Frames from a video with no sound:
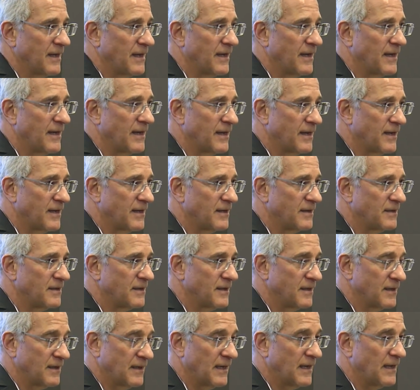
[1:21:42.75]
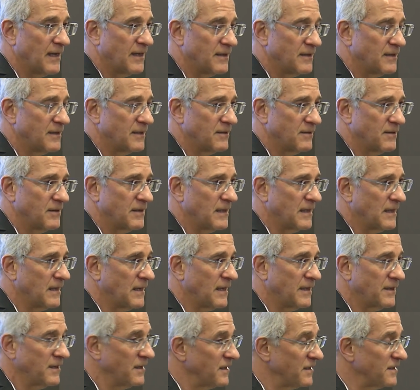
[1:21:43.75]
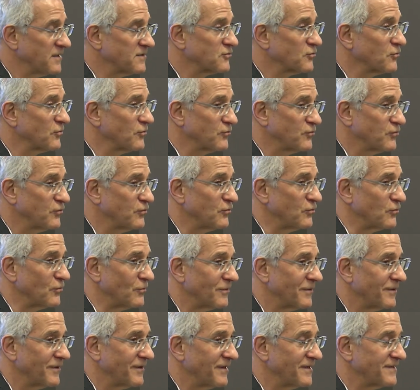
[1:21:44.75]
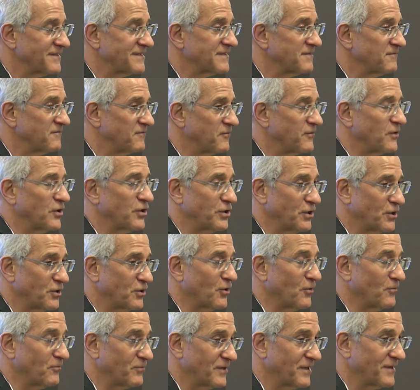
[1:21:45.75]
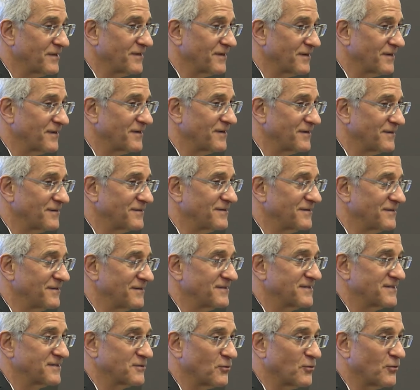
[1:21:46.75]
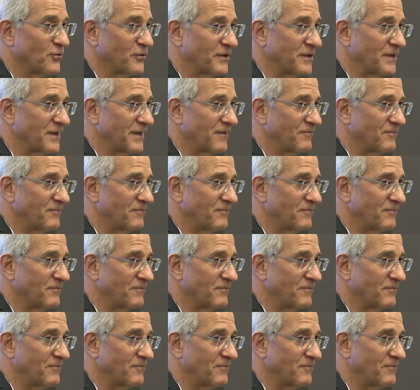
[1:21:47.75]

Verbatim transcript: and and and in Israel too, it's a very complicated story.